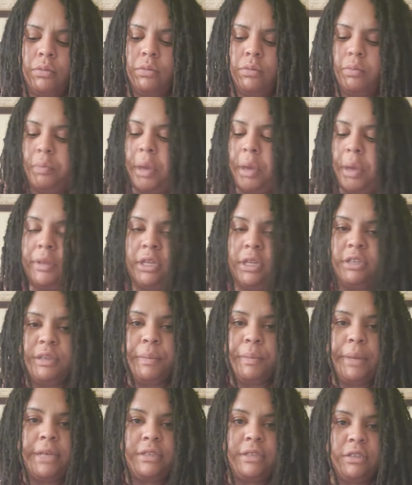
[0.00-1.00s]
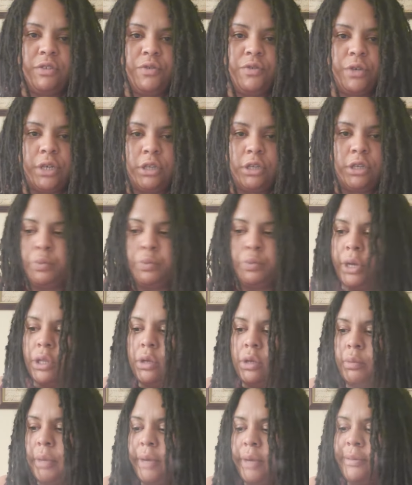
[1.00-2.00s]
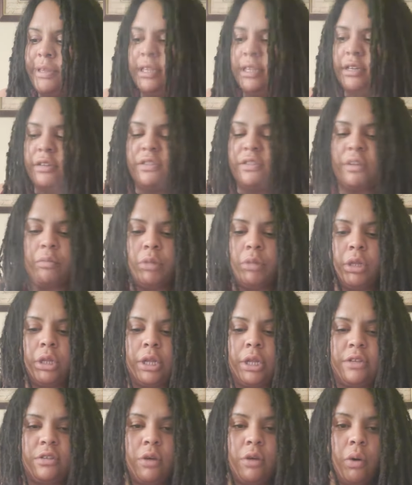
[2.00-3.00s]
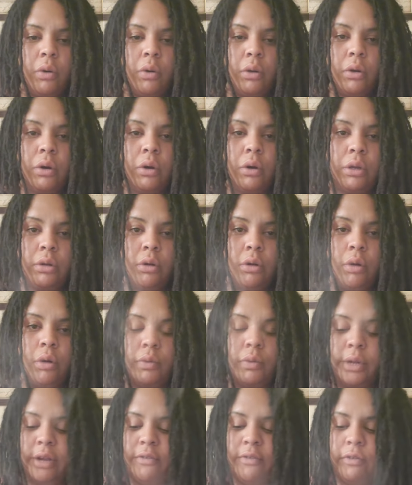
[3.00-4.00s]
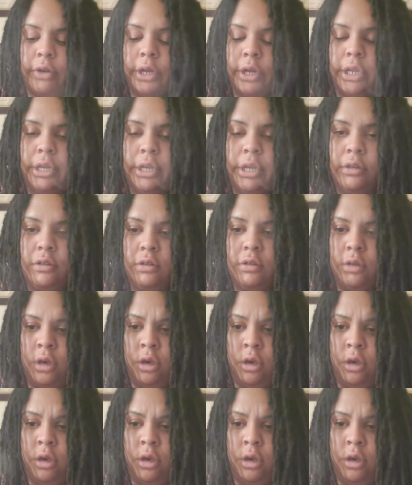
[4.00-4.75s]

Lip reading: Maybe there's a message for his brother, maybe there's something that's going on, or whatever it is.